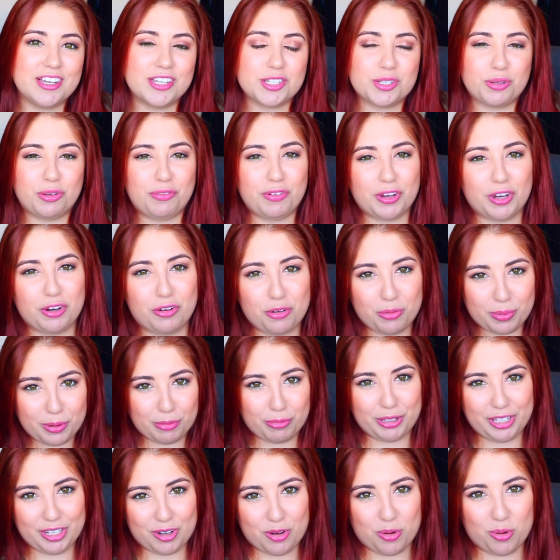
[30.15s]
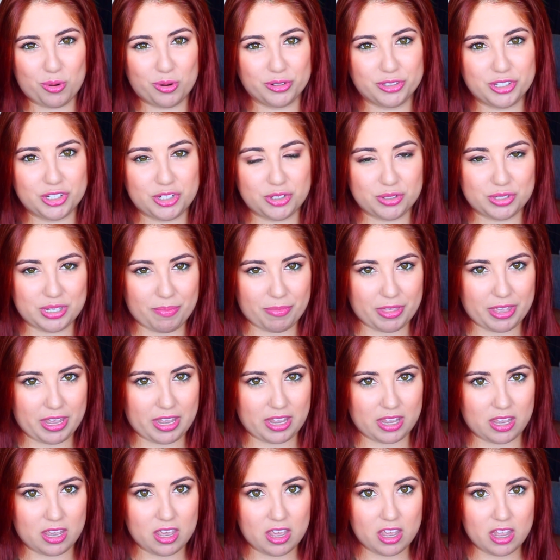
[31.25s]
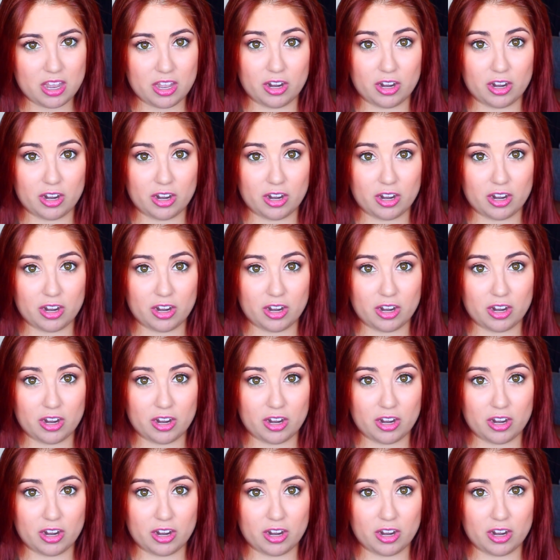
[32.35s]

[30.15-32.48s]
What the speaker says: So I figured it would be really cool to do something,